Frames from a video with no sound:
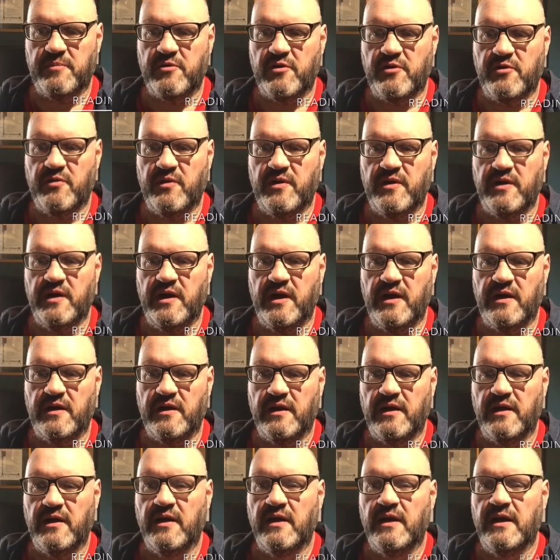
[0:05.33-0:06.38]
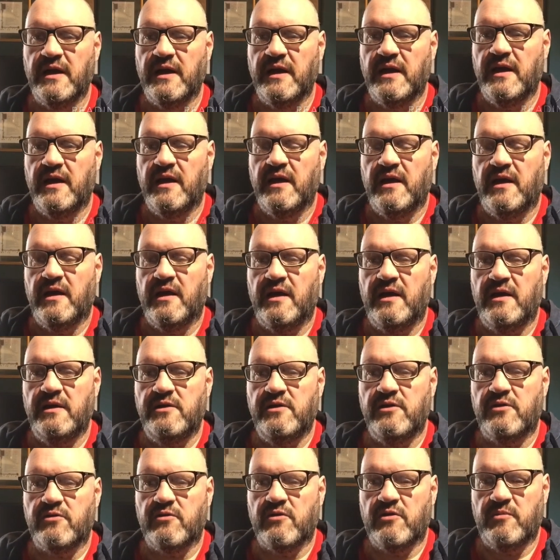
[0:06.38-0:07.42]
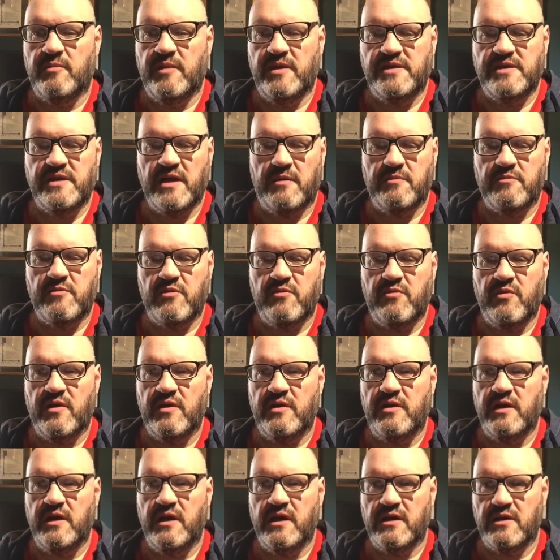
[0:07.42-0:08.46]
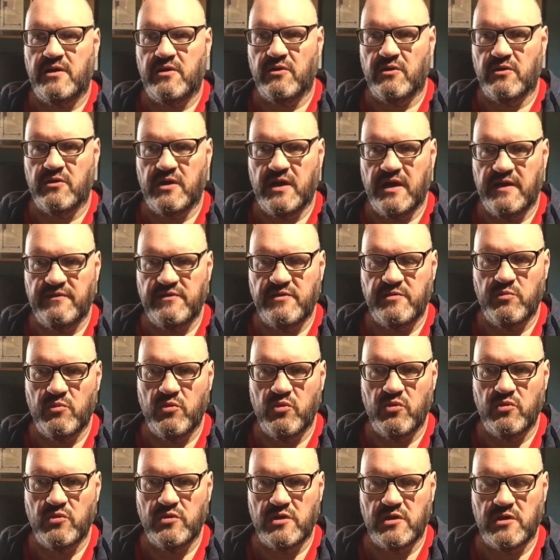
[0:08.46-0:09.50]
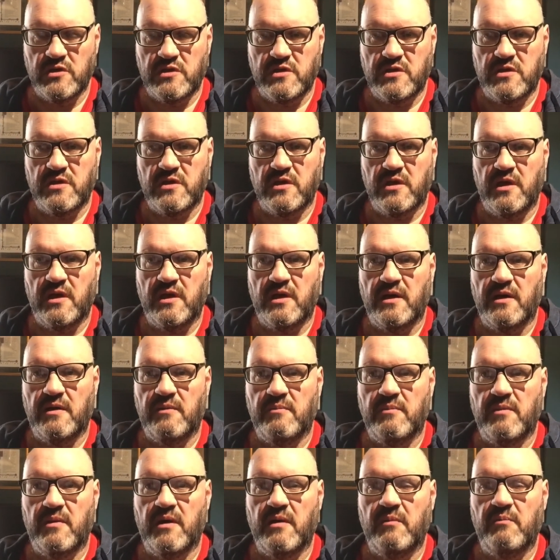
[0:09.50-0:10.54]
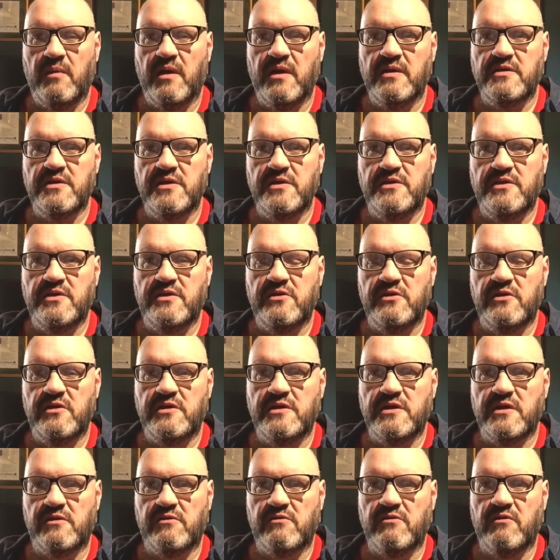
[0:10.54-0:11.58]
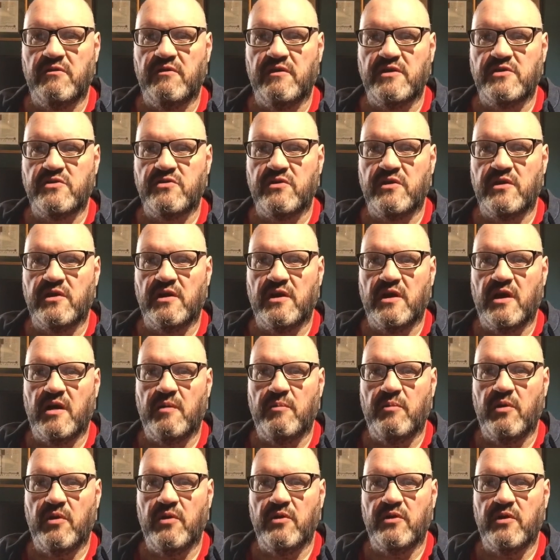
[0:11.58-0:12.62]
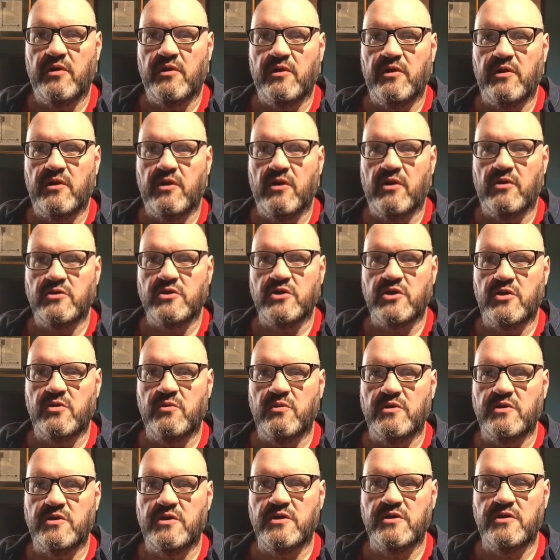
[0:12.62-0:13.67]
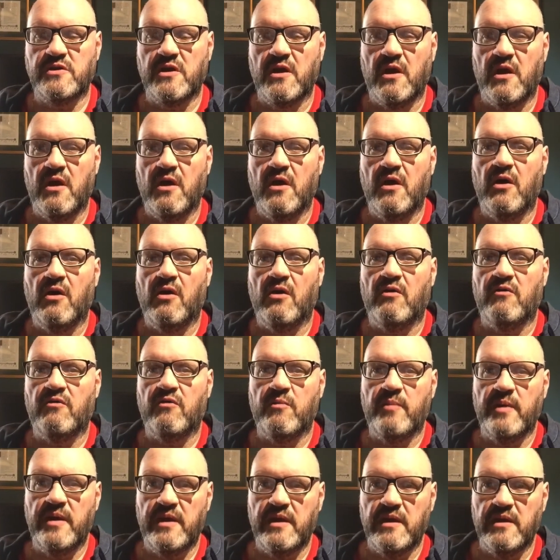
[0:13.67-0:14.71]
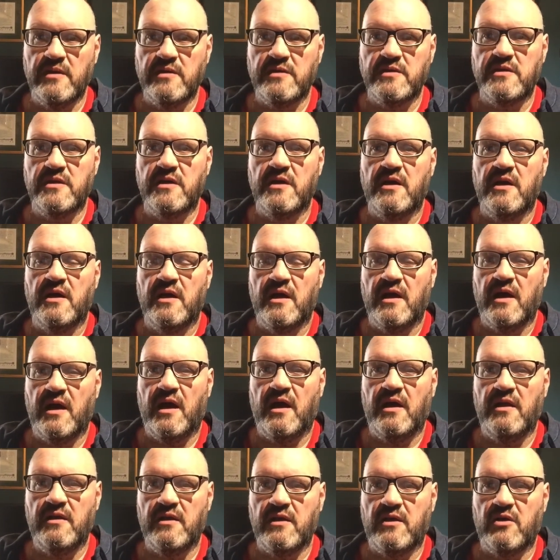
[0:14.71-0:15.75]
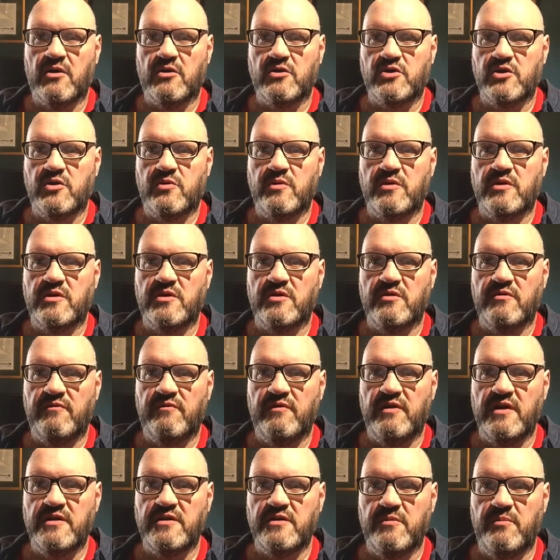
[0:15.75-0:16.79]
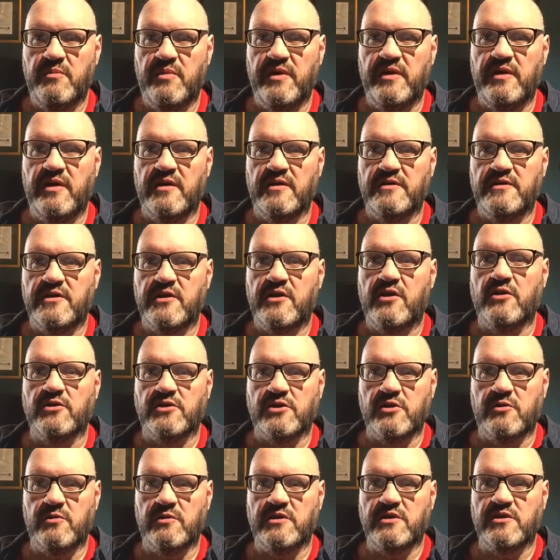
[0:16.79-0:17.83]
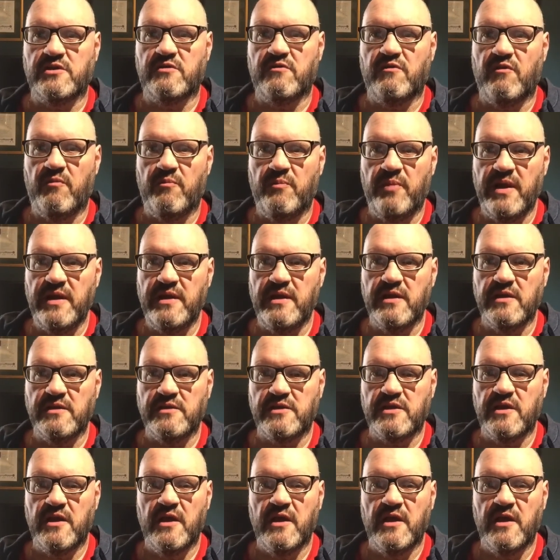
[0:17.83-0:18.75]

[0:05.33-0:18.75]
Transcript: 28. In Deuteronomy chapter 28, God gives Moses um, a message to the children of Israel about the consequences of obedience and the consequences of disobedience. The consequences of obedience